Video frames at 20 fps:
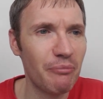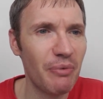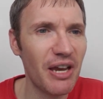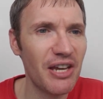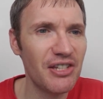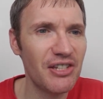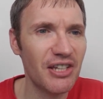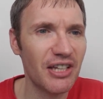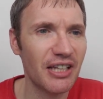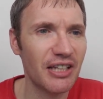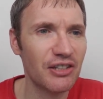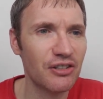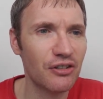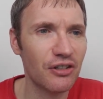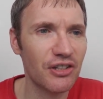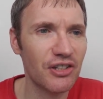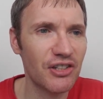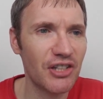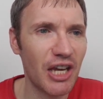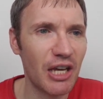Basically, it's got
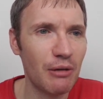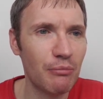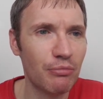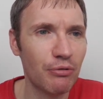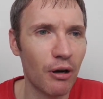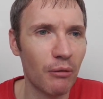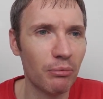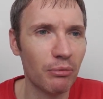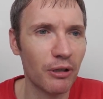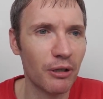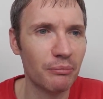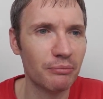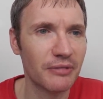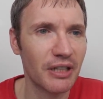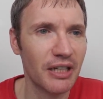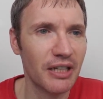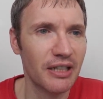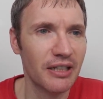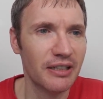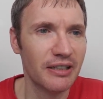the same problem.
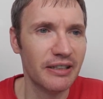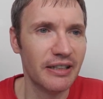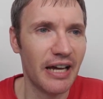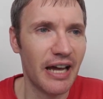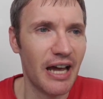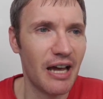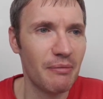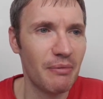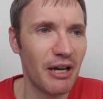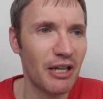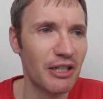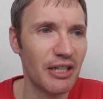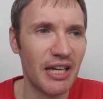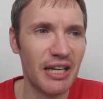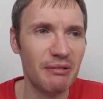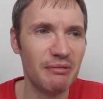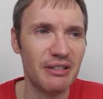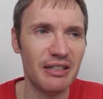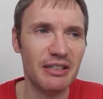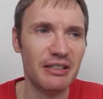Had
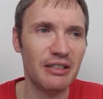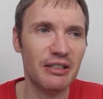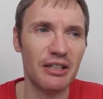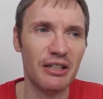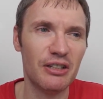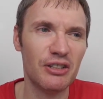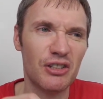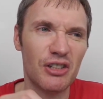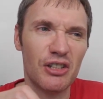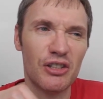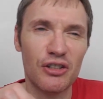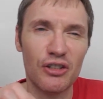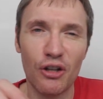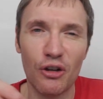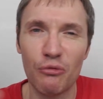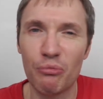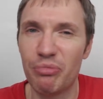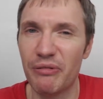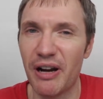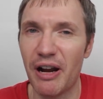it, as a lot
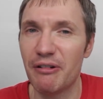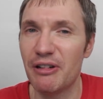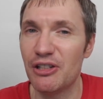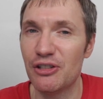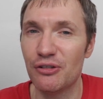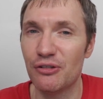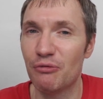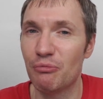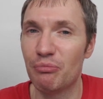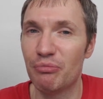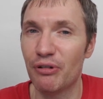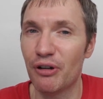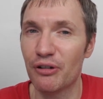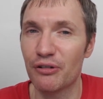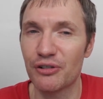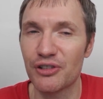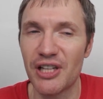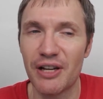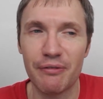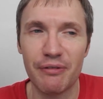of brownie sort of
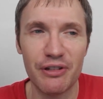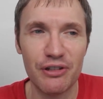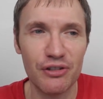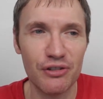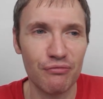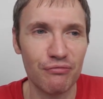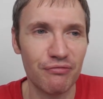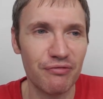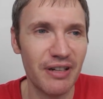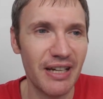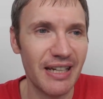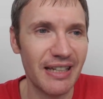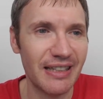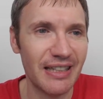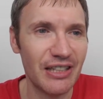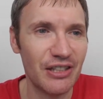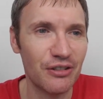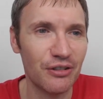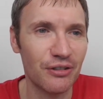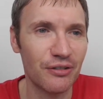products have, it doesn't
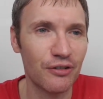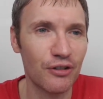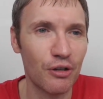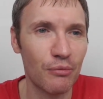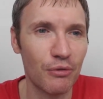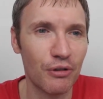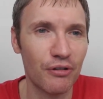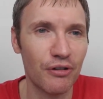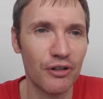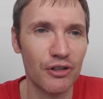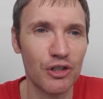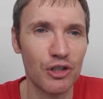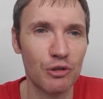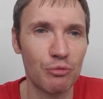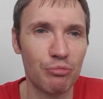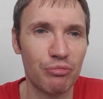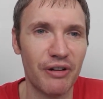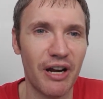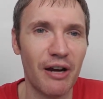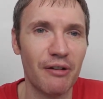really sort of come across as
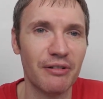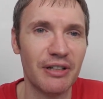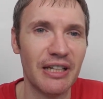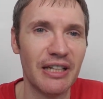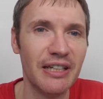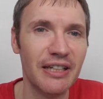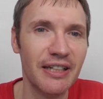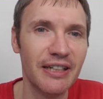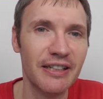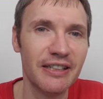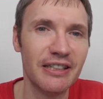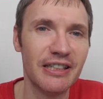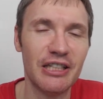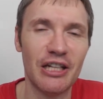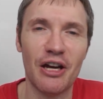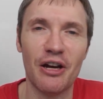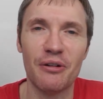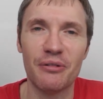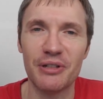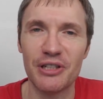brownie. You
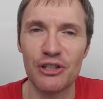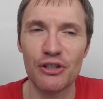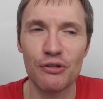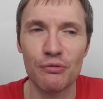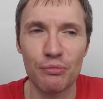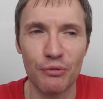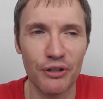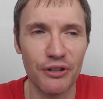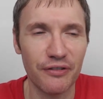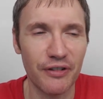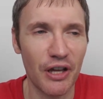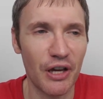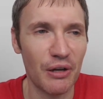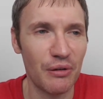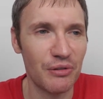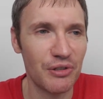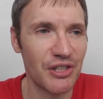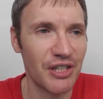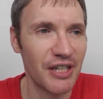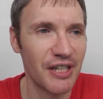know, it's just one of
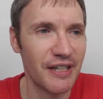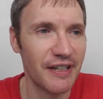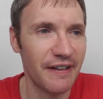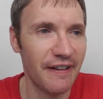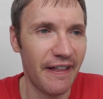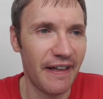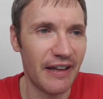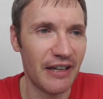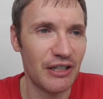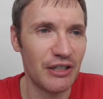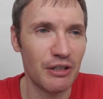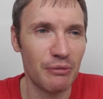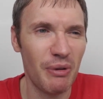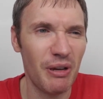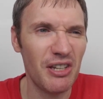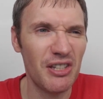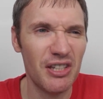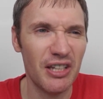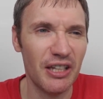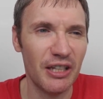those. And
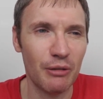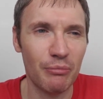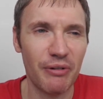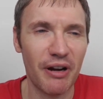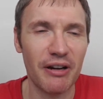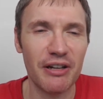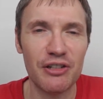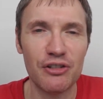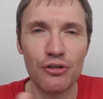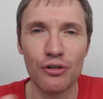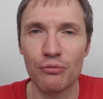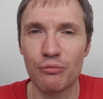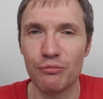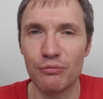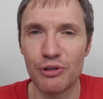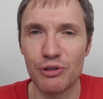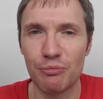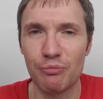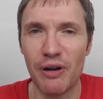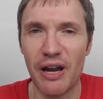basically, the brownie took
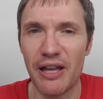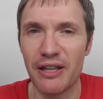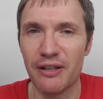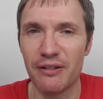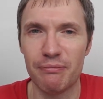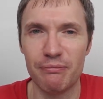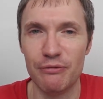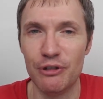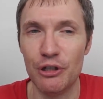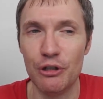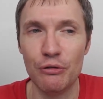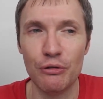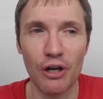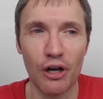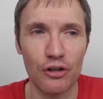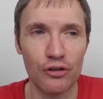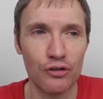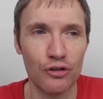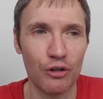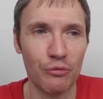was where the
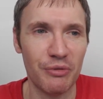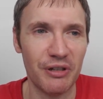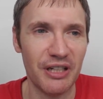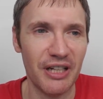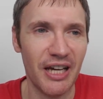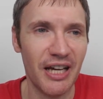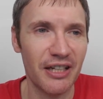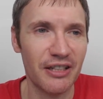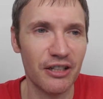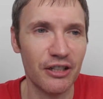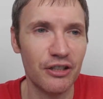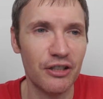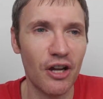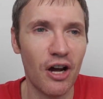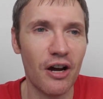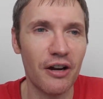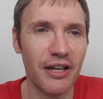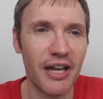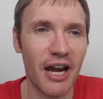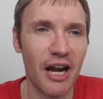nougat should have been. It had the
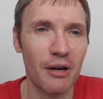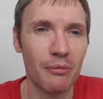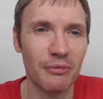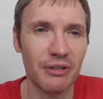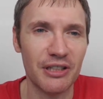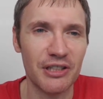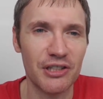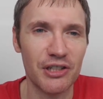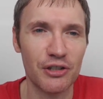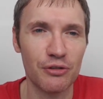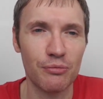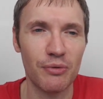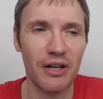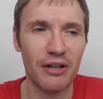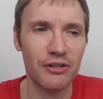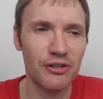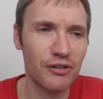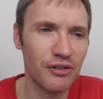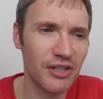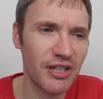dark caramel in it as well.
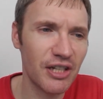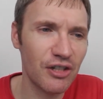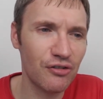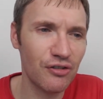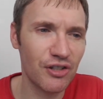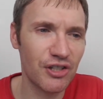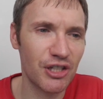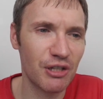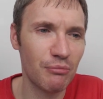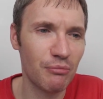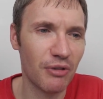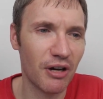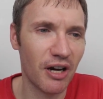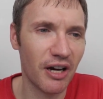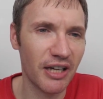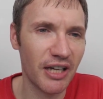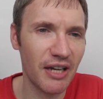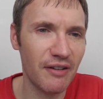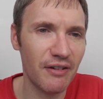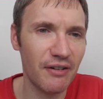So it was an interesting bar.
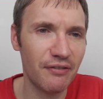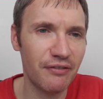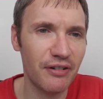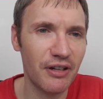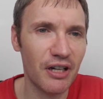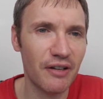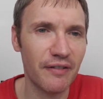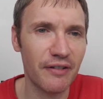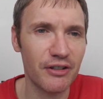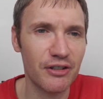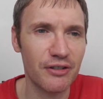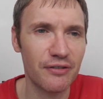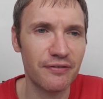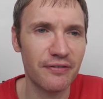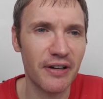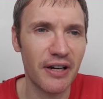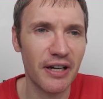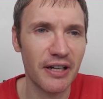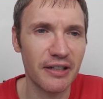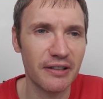I gave it a 3.5 out of
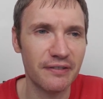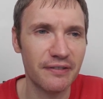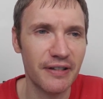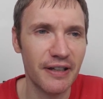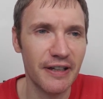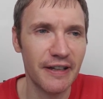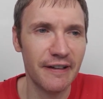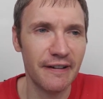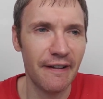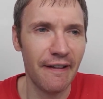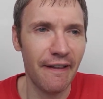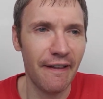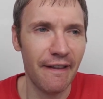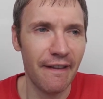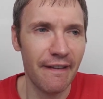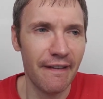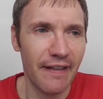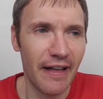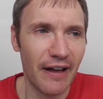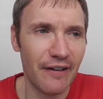5.
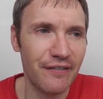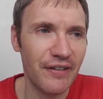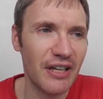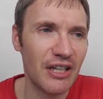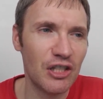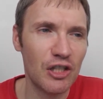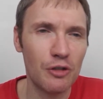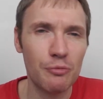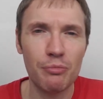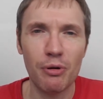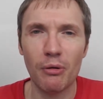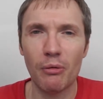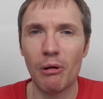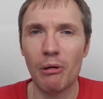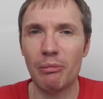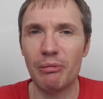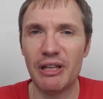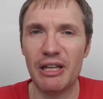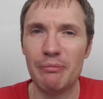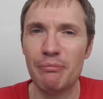I think this is
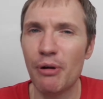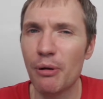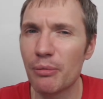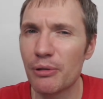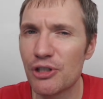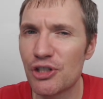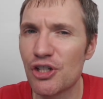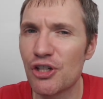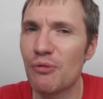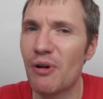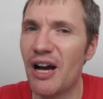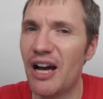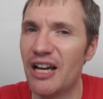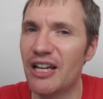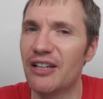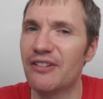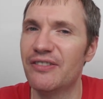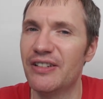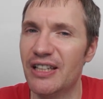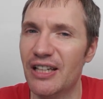probably too high,
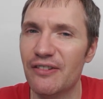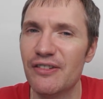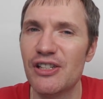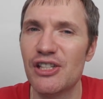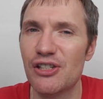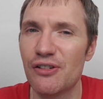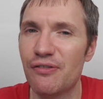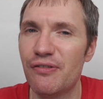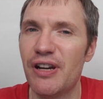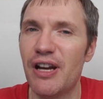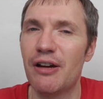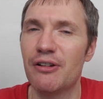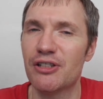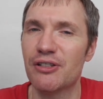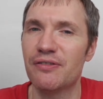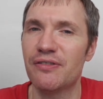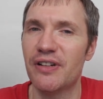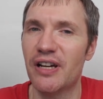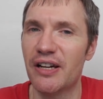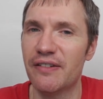I think. I mean, it's a 3 out
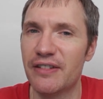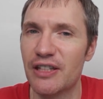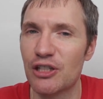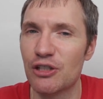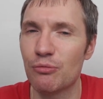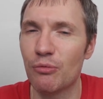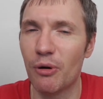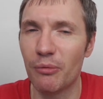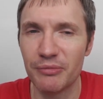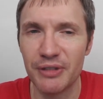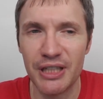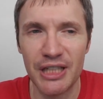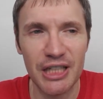of 5, this one.